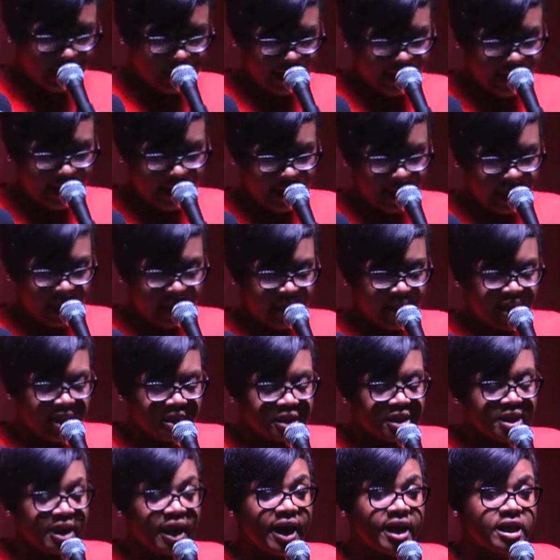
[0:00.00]
together
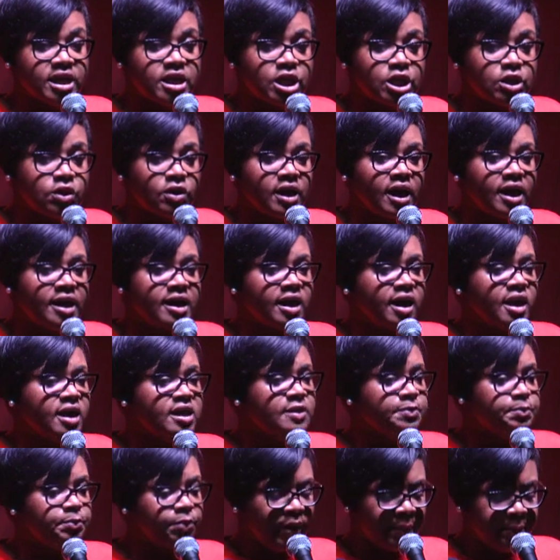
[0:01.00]
to ensure that there
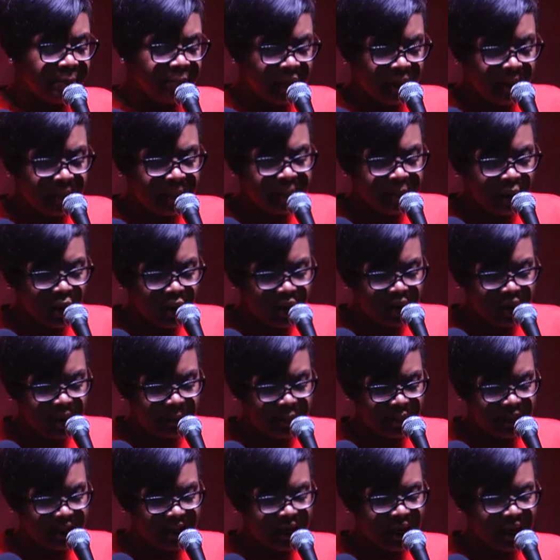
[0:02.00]
is proper border
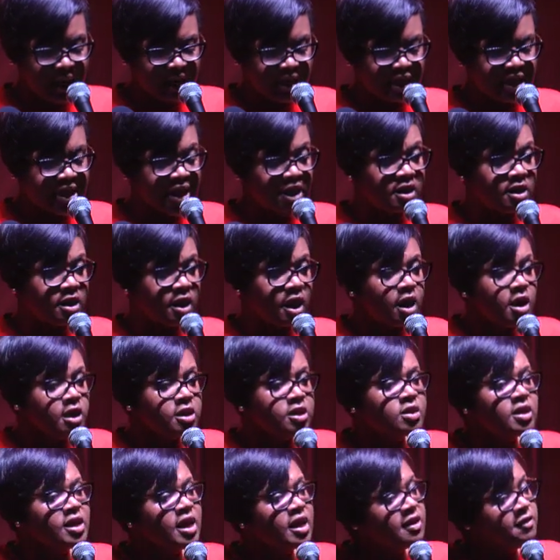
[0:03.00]
protection
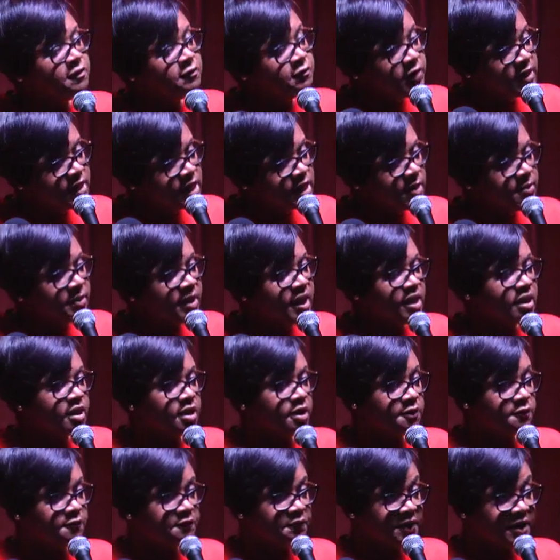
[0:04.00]
so that the fishermen
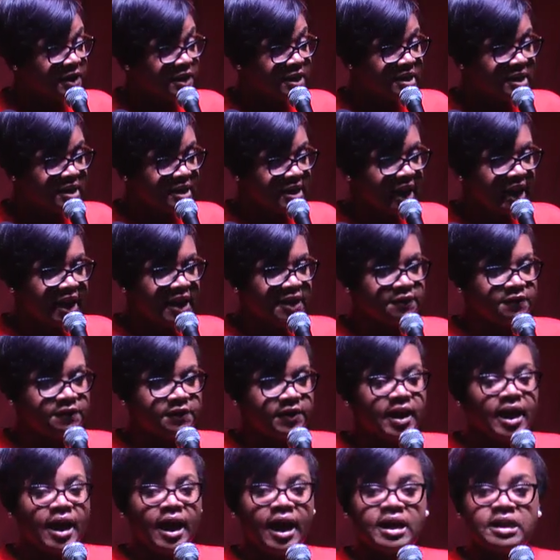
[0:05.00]
could feel safe
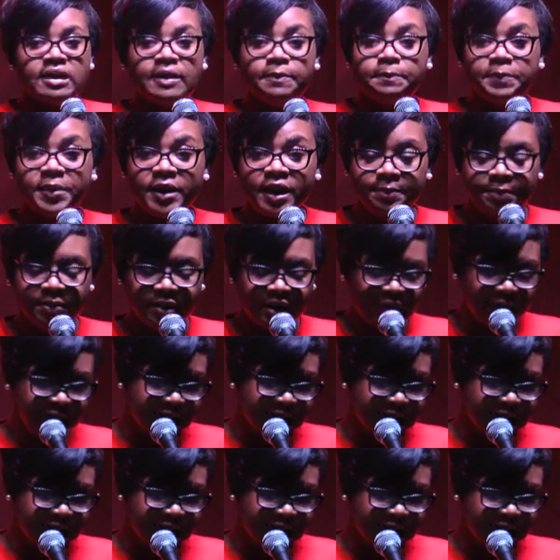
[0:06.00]
and the people